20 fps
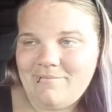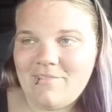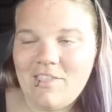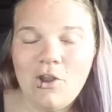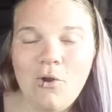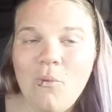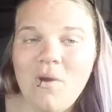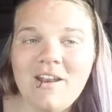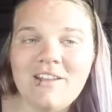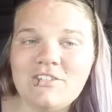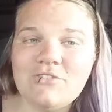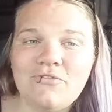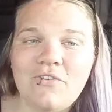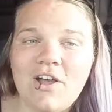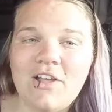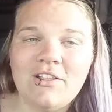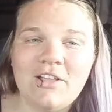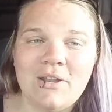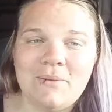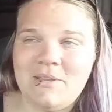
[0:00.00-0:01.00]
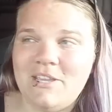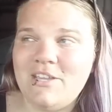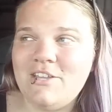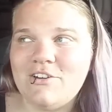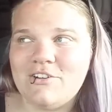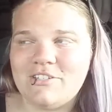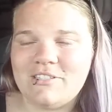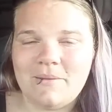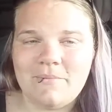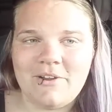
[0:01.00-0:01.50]
I don't want it to fall on me
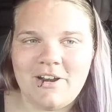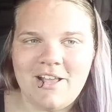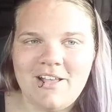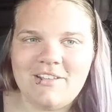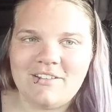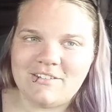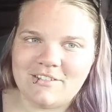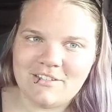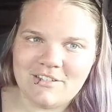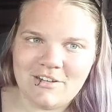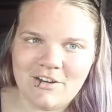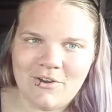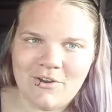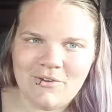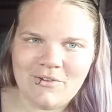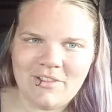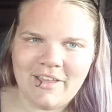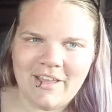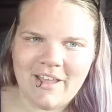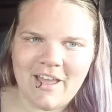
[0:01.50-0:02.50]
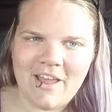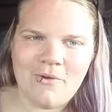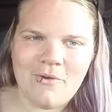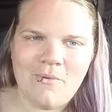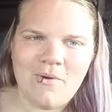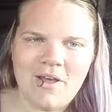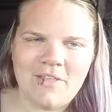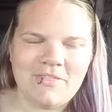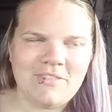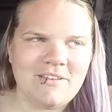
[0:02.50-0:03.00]
or someone else, you know, like I don't
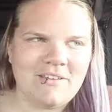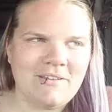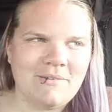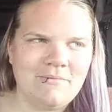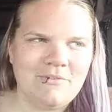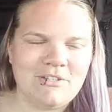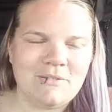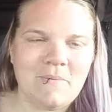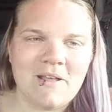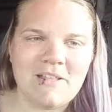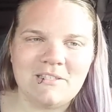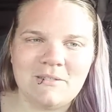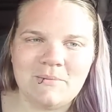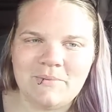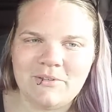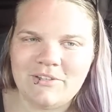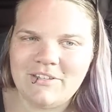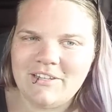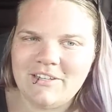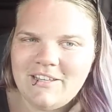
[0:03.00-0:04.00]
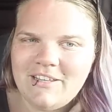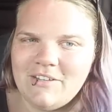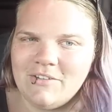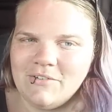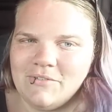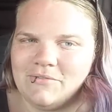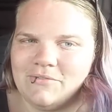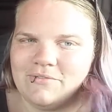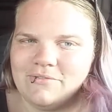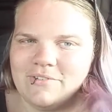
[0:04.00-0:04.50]
want the responsibility
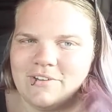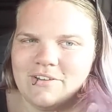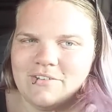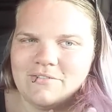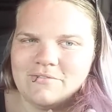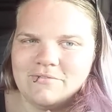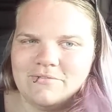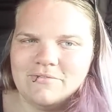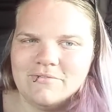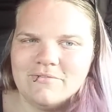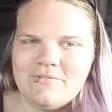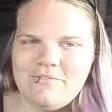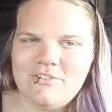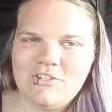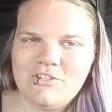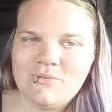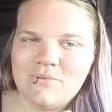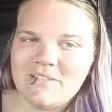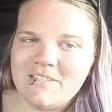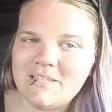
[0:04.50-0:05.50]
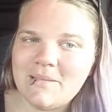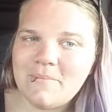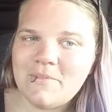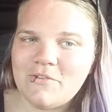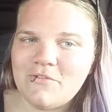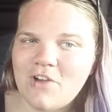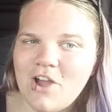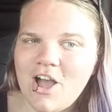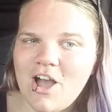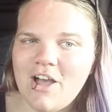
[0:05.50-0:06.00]
of doing
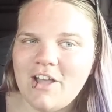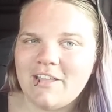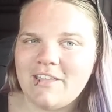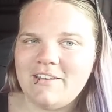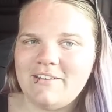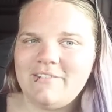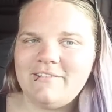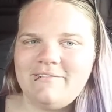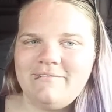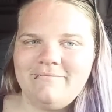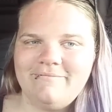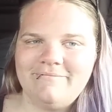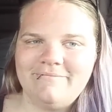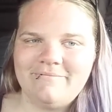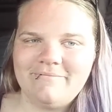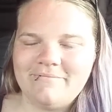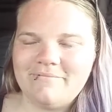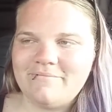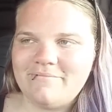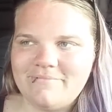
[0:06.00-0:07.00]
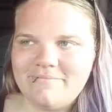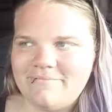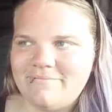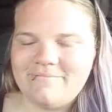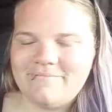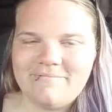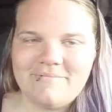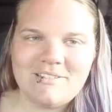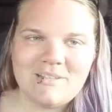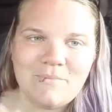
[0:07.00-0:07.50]
something wrong and
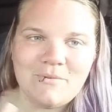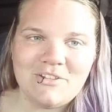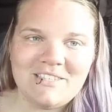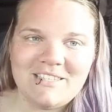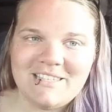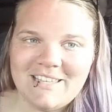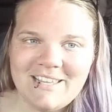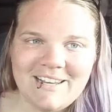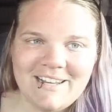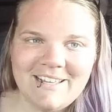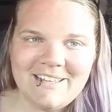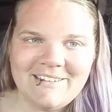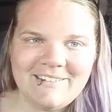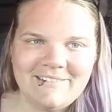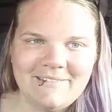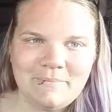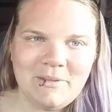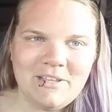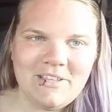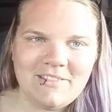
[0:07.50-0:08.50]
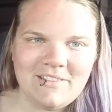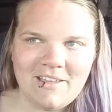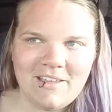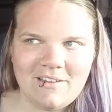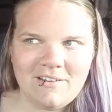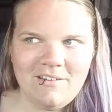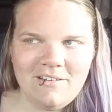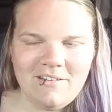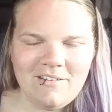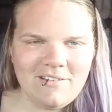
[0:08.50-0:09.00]
someone seeing it and being
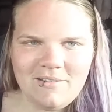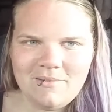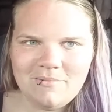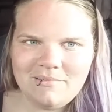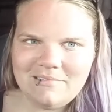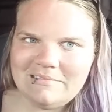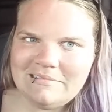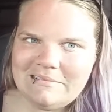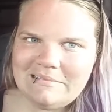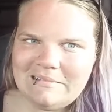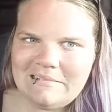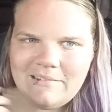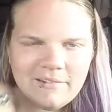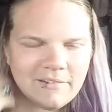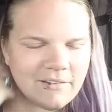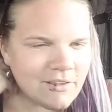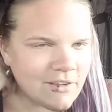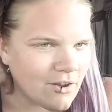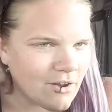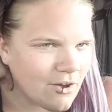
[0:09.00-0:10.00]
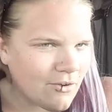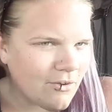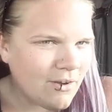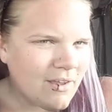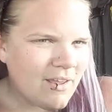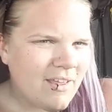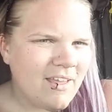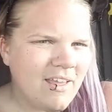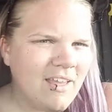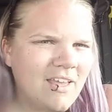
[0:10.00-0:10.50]
like, you know,
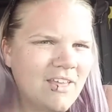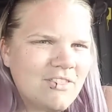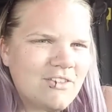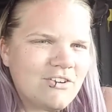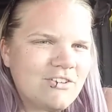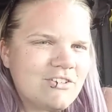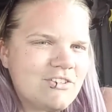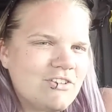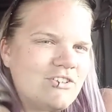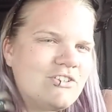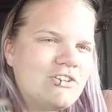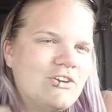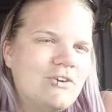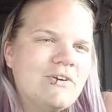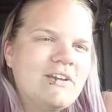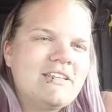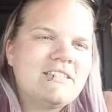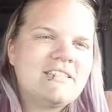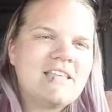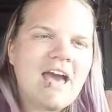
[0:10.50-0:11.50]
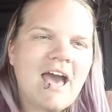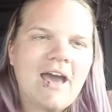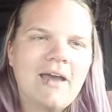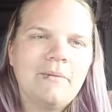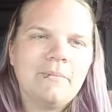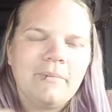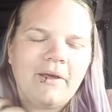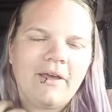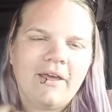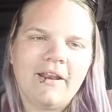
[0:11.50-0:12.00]
there's always that,
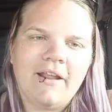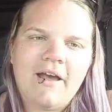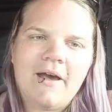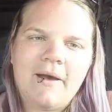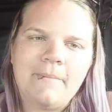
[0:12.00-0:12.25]
but,